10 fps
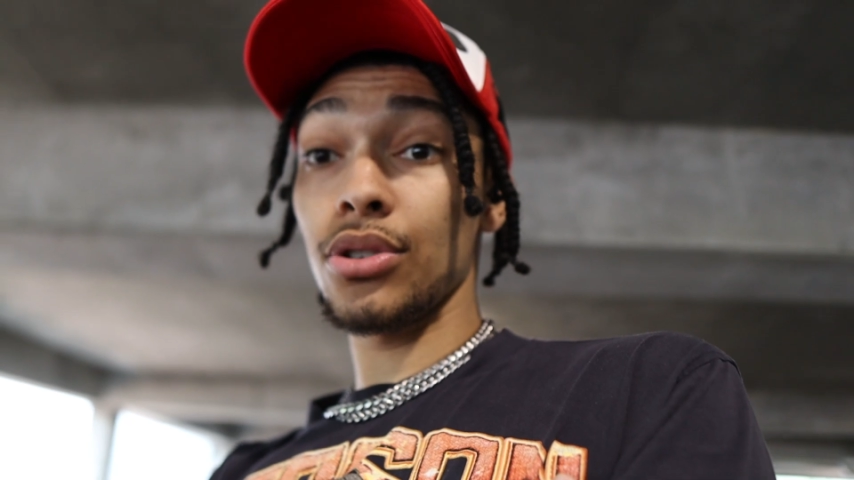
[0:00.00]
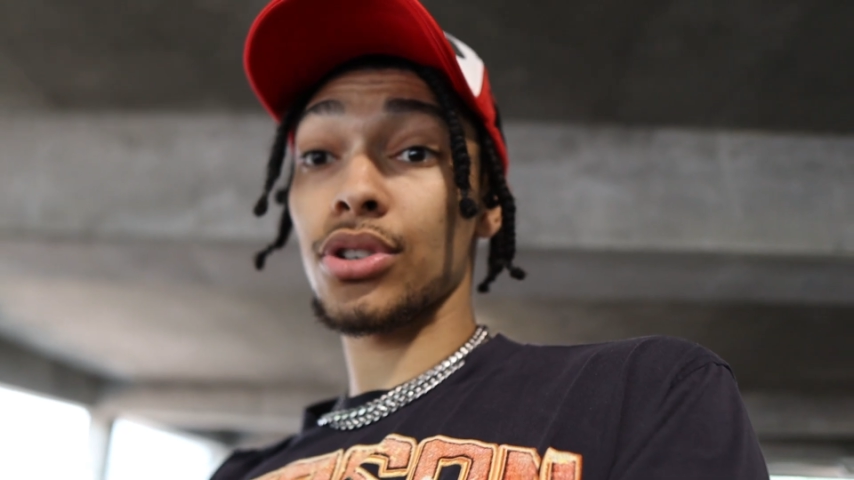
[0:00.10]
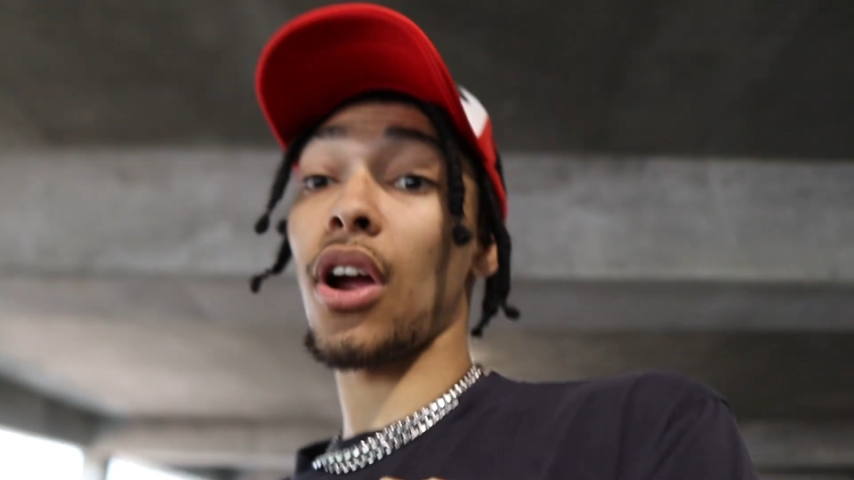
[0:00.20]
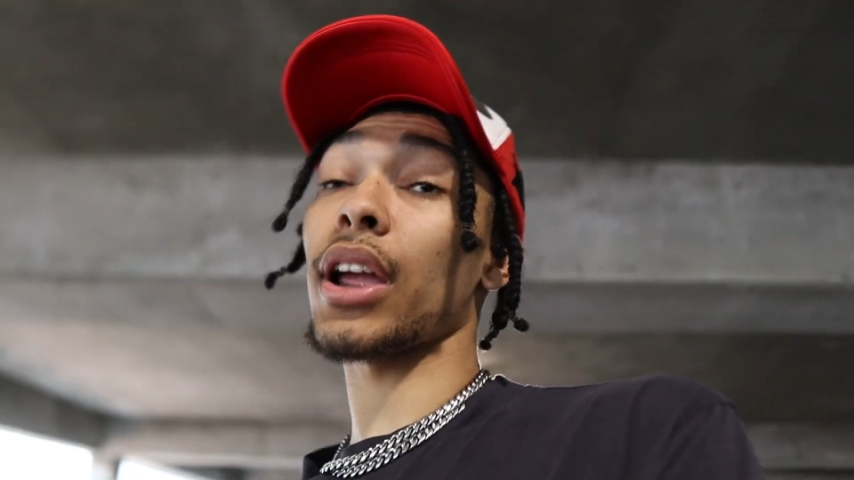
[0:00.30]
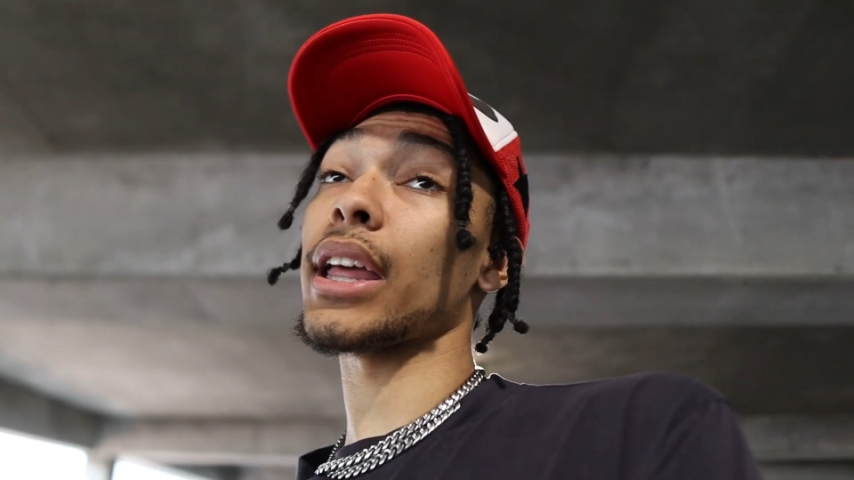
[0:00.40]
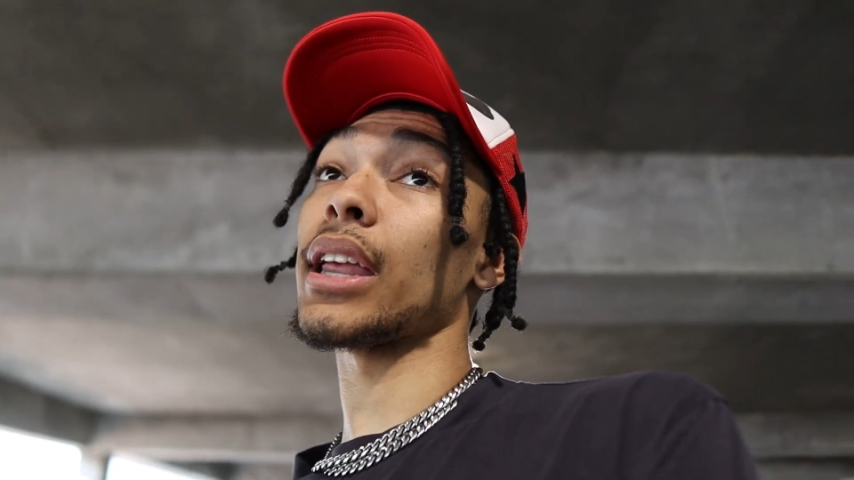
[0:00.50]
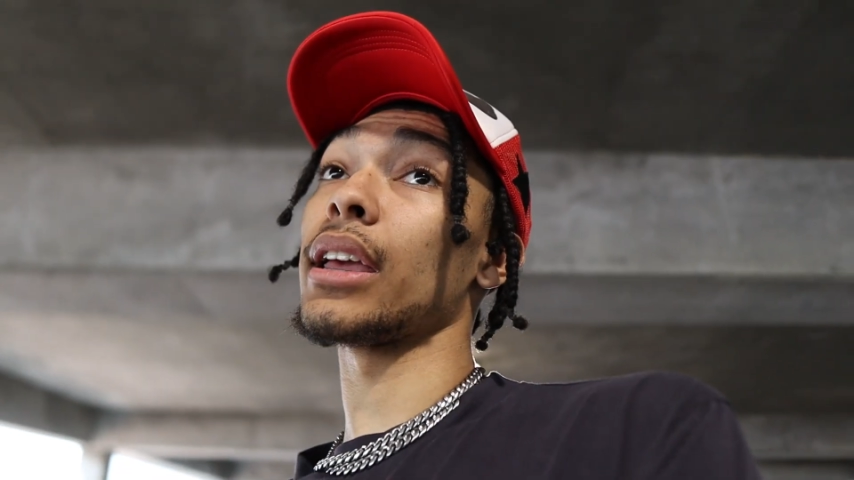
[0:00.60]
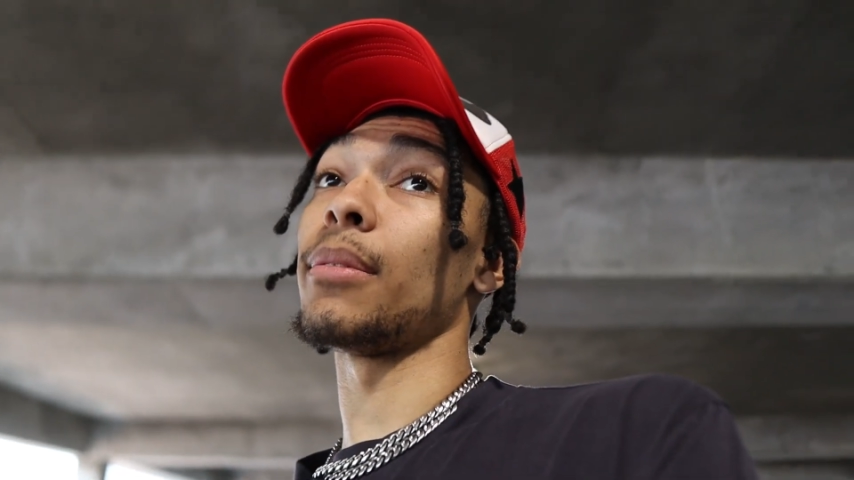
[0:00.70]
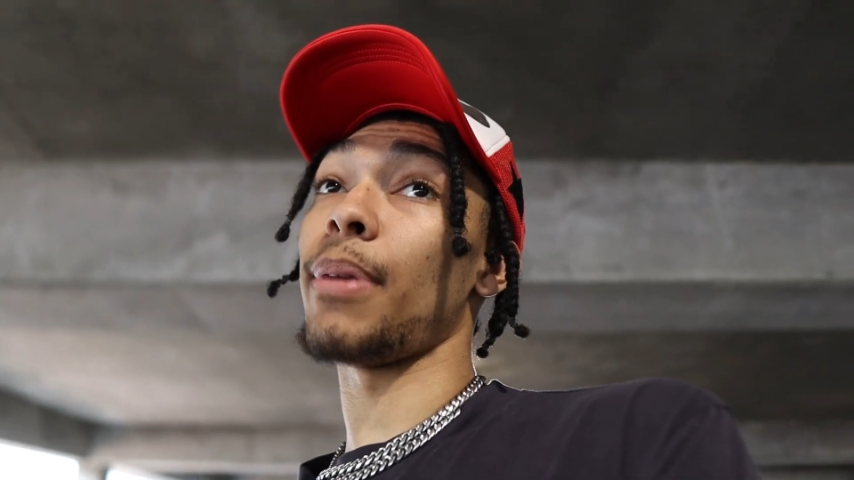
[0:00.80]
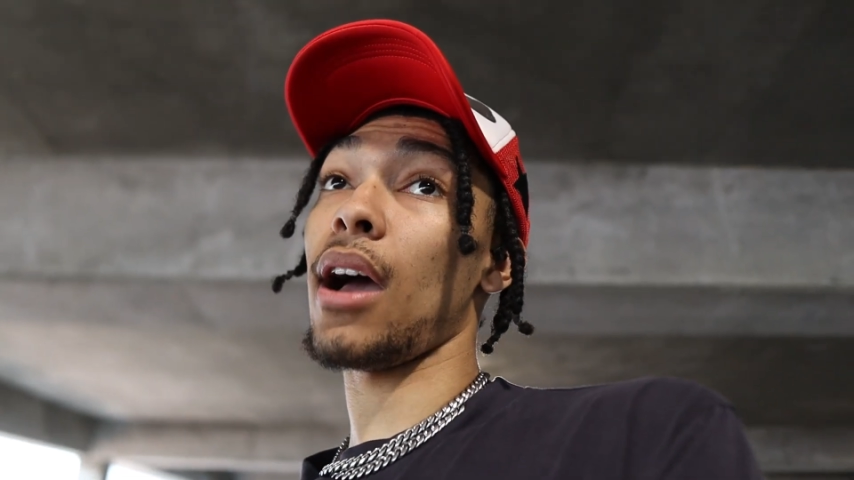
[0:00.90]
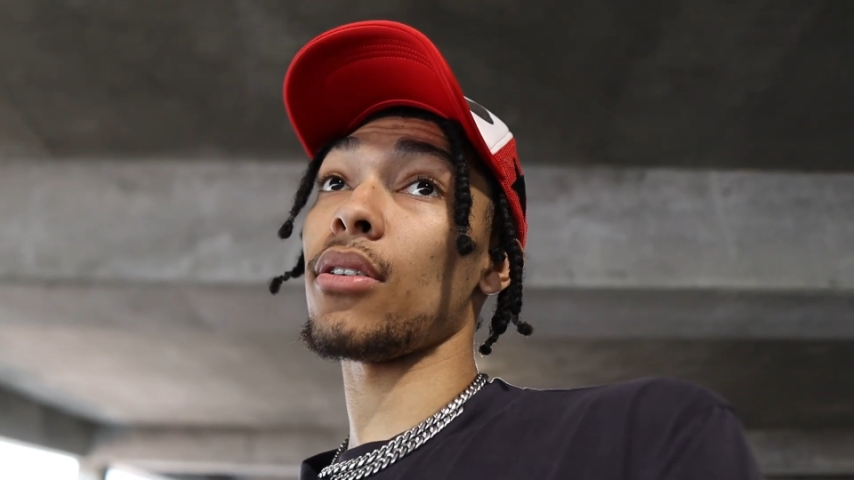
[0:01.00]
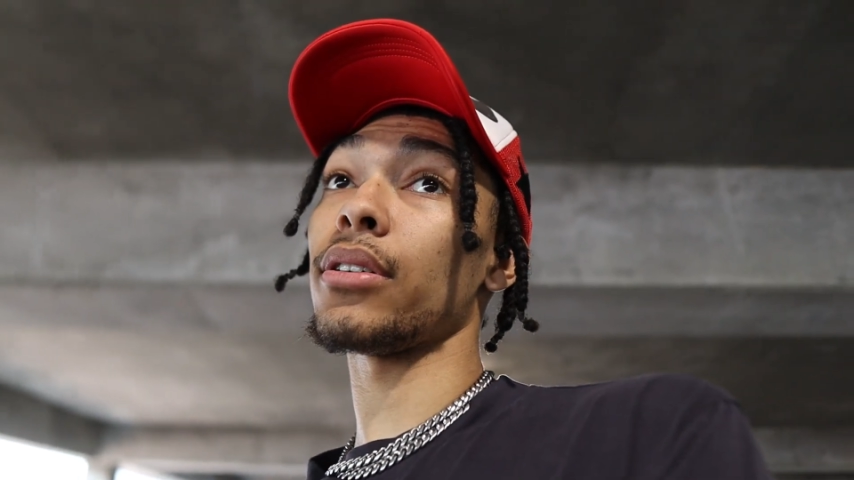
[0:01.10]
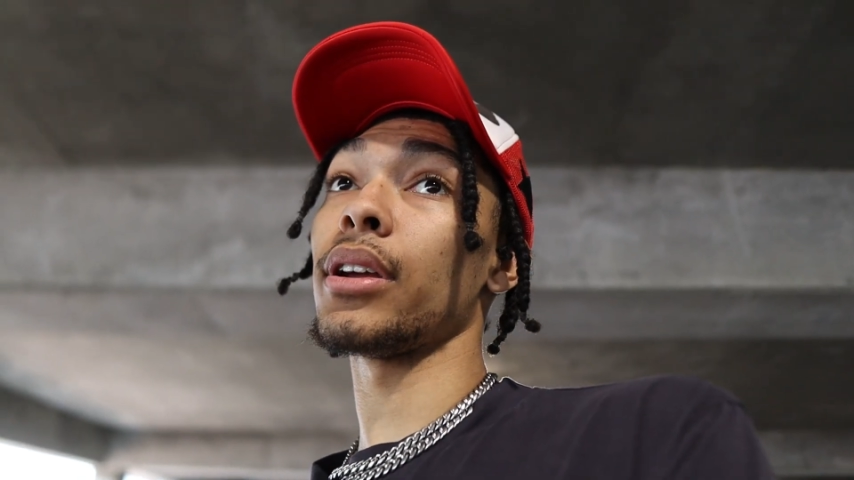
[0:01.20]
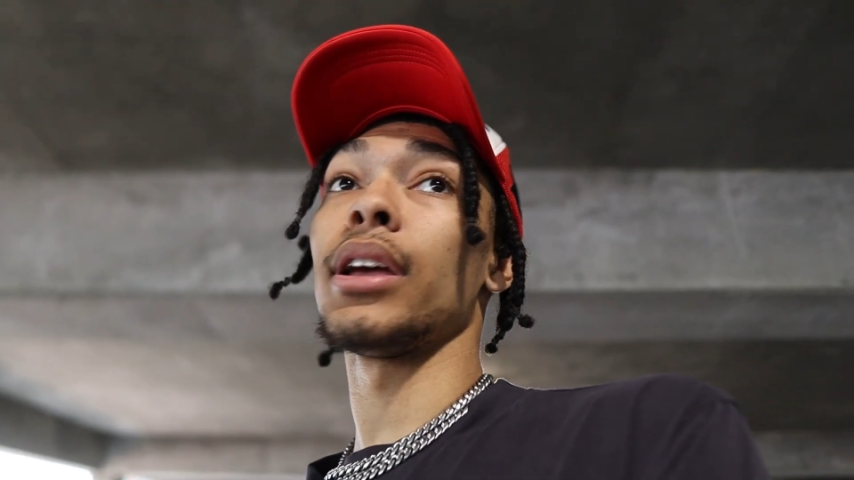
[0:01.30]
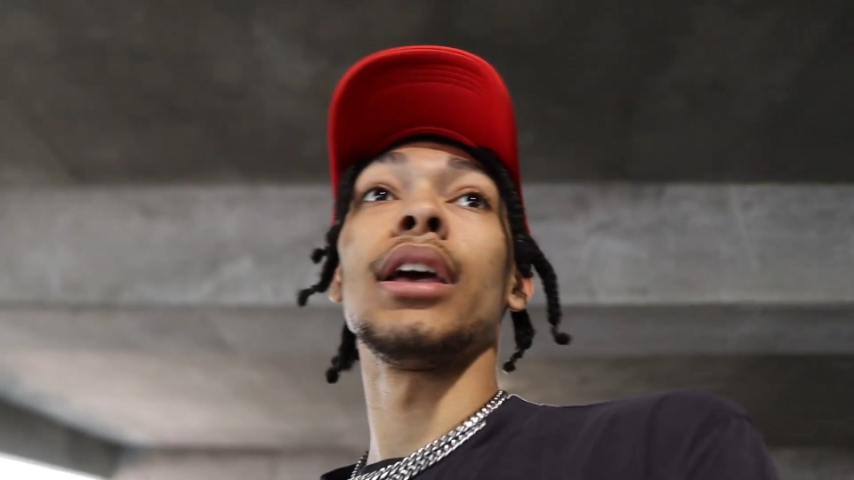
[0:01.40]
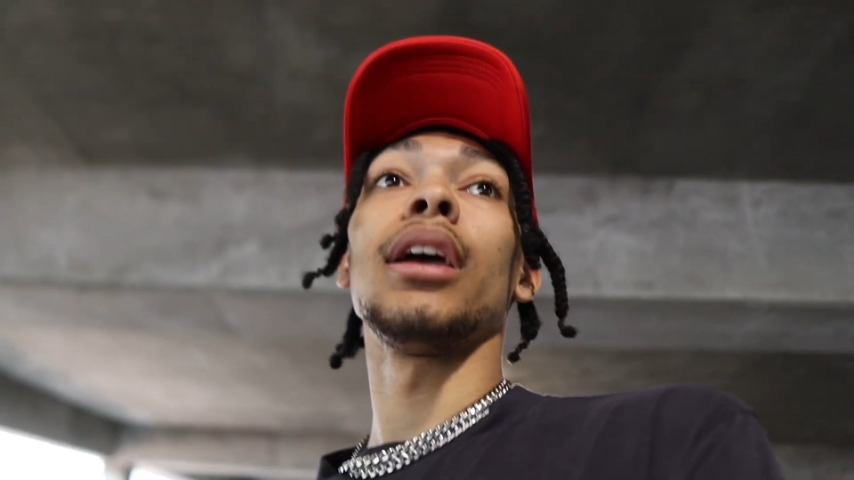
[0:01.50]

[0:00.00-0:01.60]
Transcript: you start getting into power.